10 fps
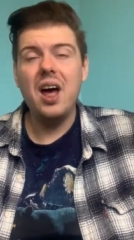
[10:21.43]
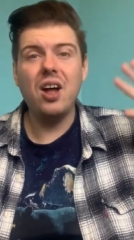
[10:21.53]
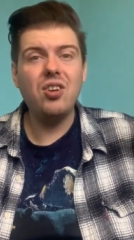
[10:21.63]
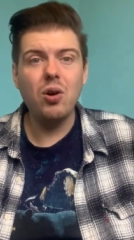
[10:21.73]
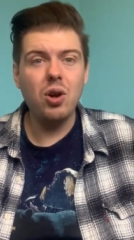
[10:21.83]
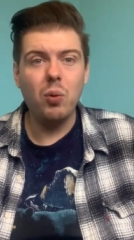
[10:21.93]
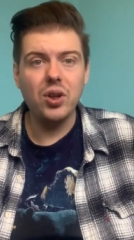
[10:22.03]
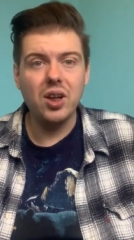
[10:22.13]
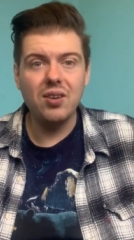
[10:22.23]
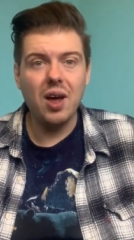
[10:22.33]
I don't know
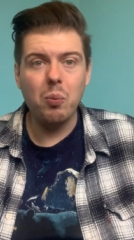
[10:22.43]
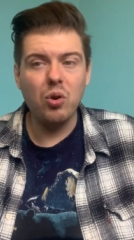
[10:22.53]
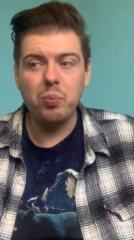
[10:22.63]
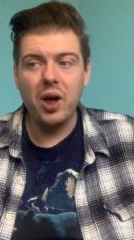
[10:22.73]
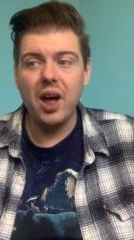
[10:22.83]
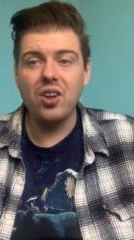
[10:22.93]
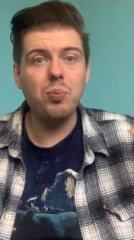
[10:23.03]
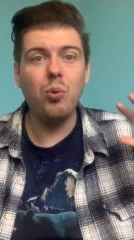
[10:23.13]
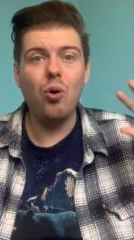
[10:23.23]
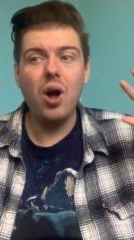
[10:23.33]
what the intent was behind
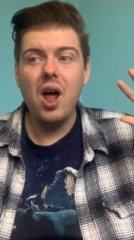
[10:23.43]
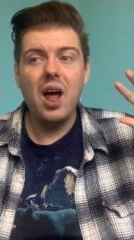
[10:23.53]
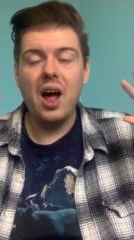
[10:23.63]
this book.